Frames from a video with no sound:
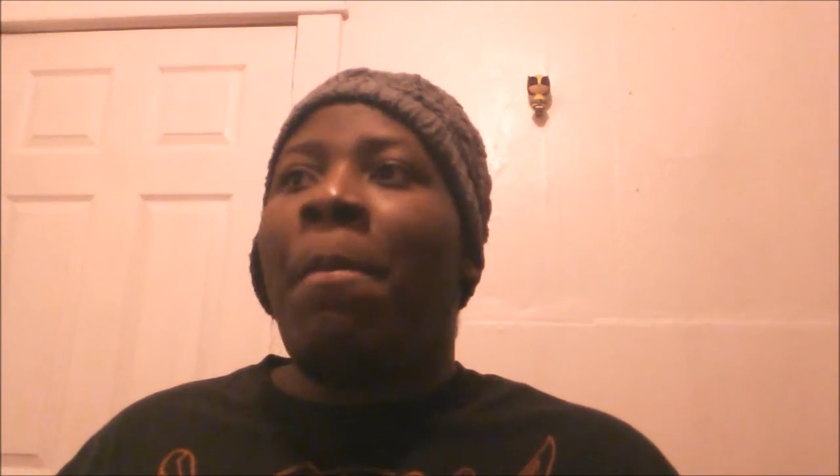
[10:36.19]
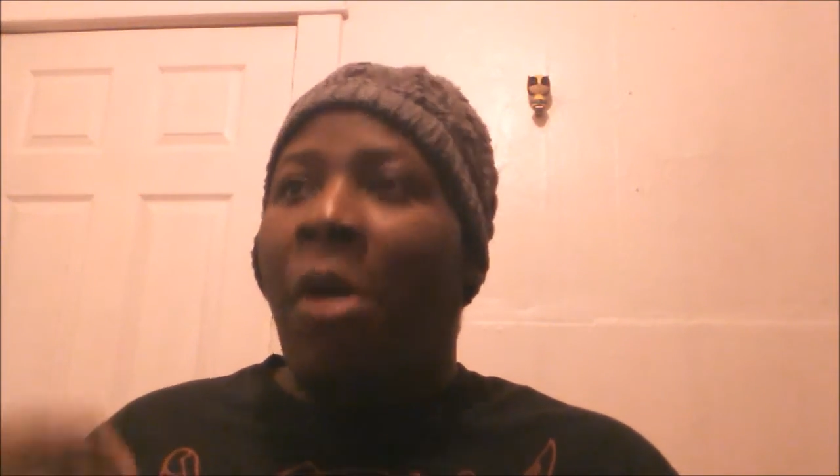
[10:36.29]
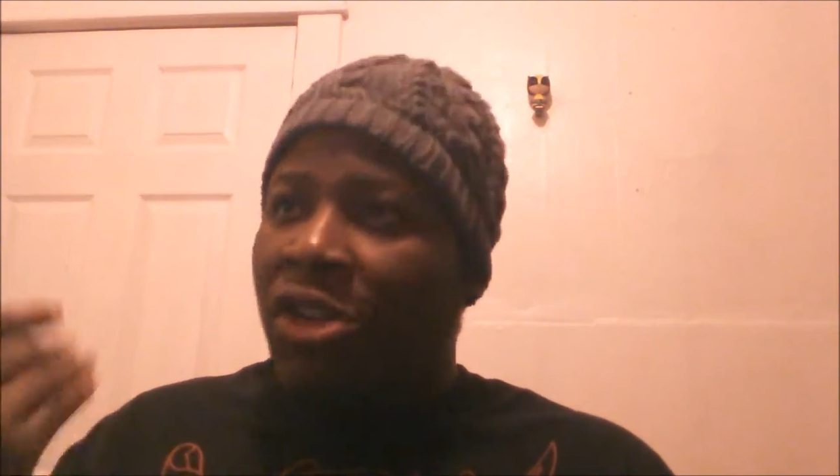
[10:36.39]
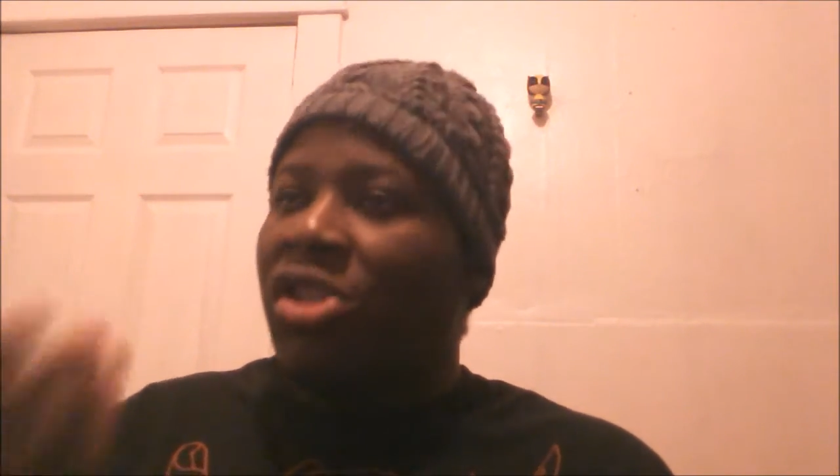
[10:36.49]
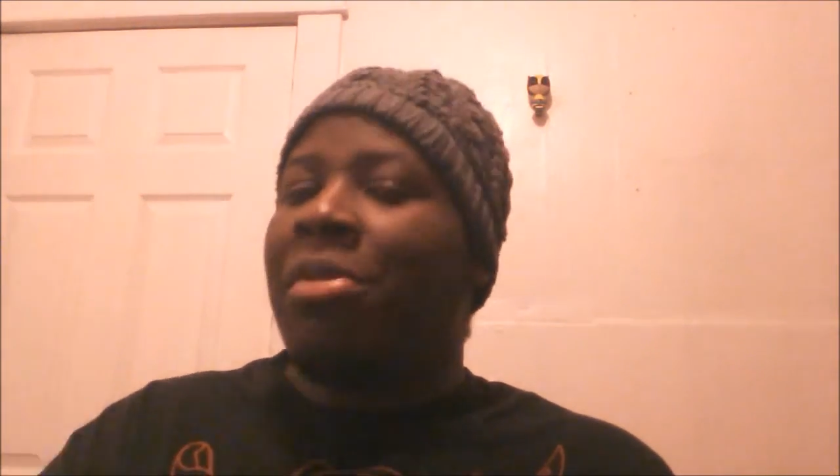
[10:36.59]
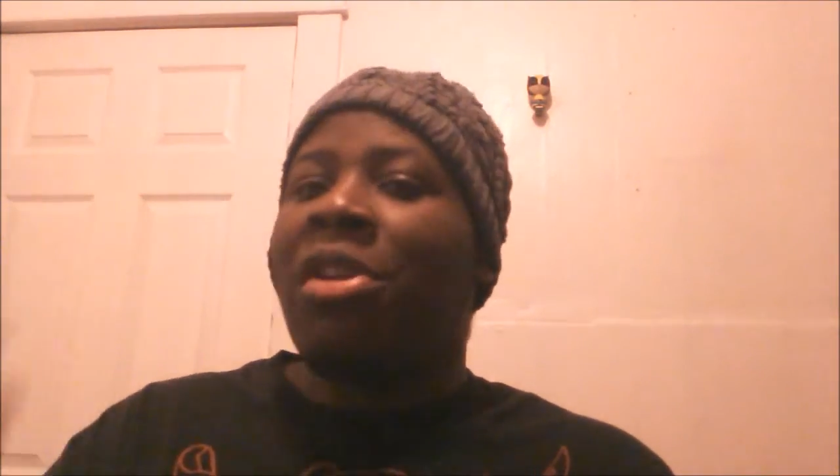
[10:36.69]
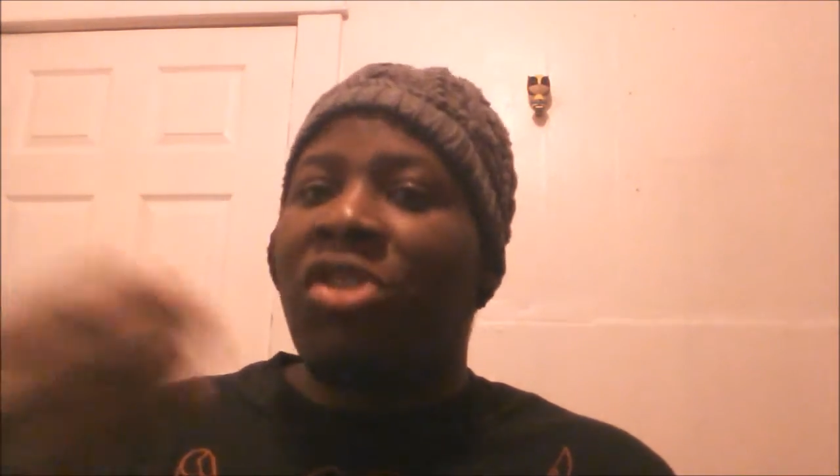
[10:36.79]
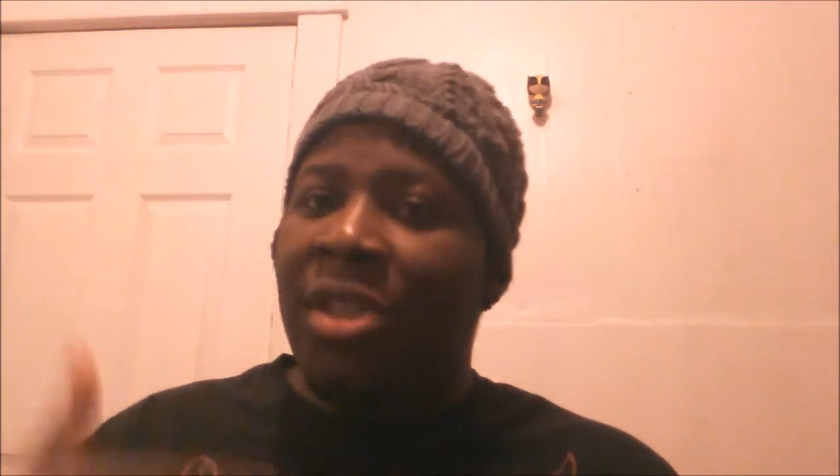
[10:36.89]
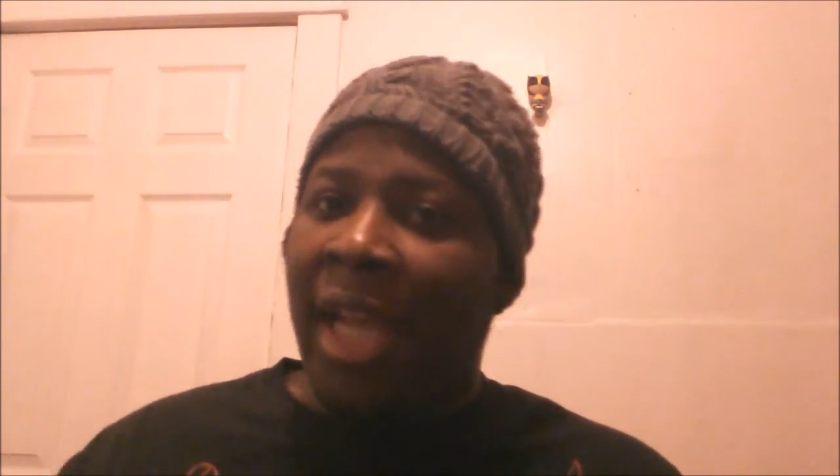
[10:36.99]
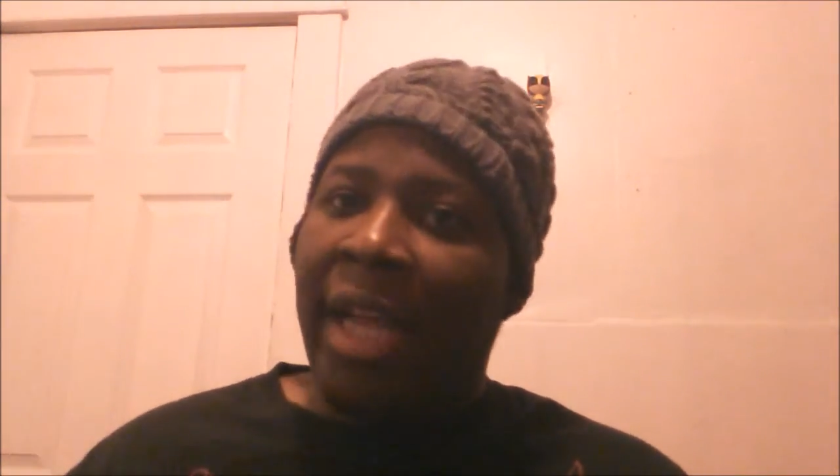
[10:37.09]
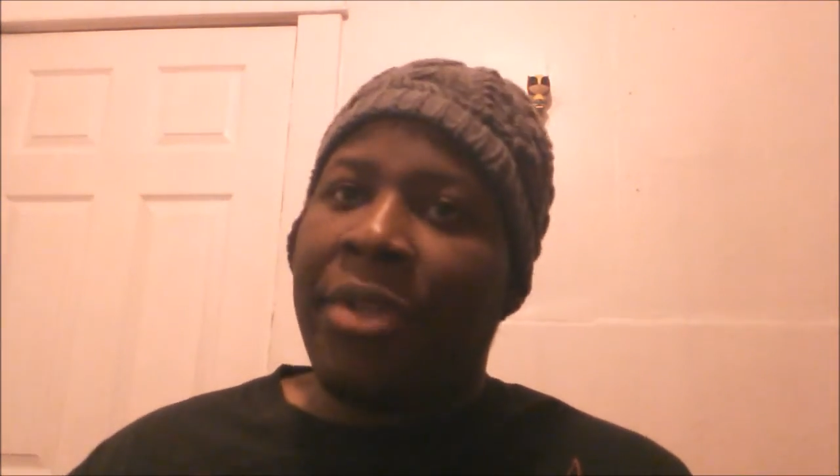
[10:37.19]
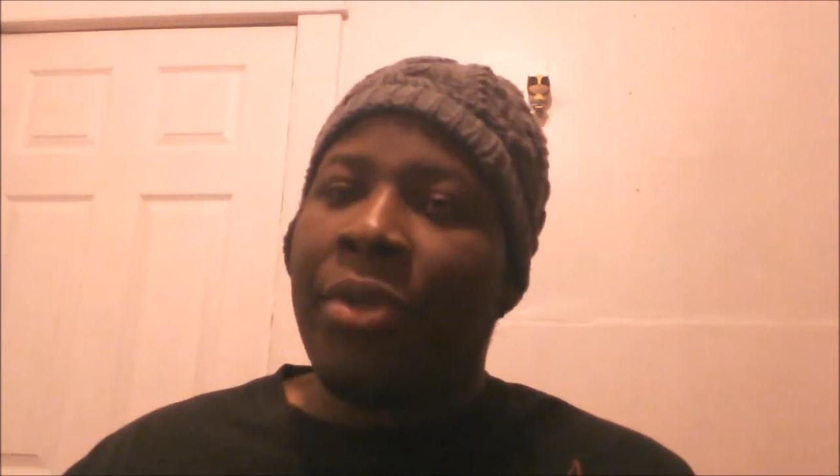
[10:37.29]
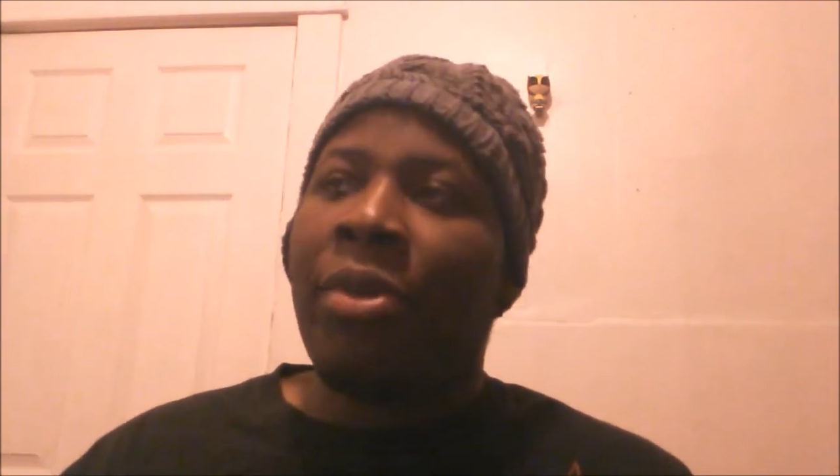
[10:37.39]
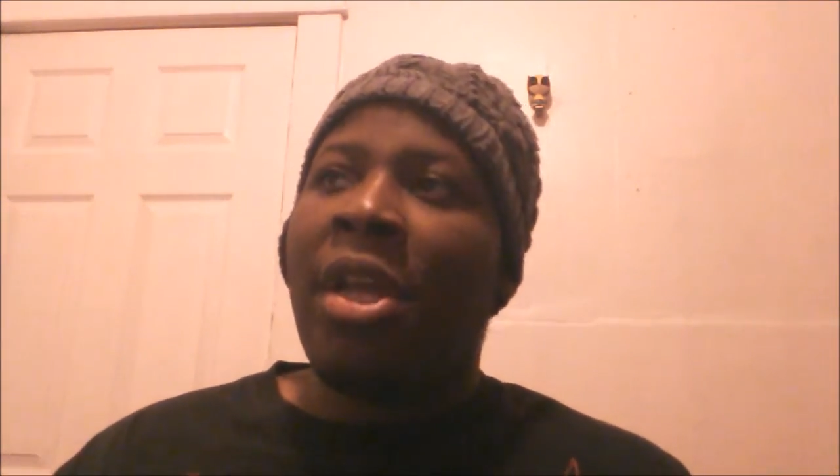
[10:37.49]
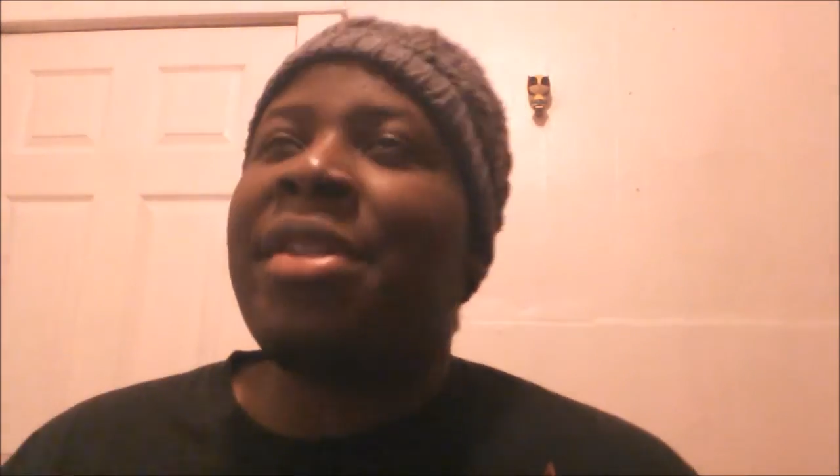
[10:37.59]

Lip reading: partially because she's had to.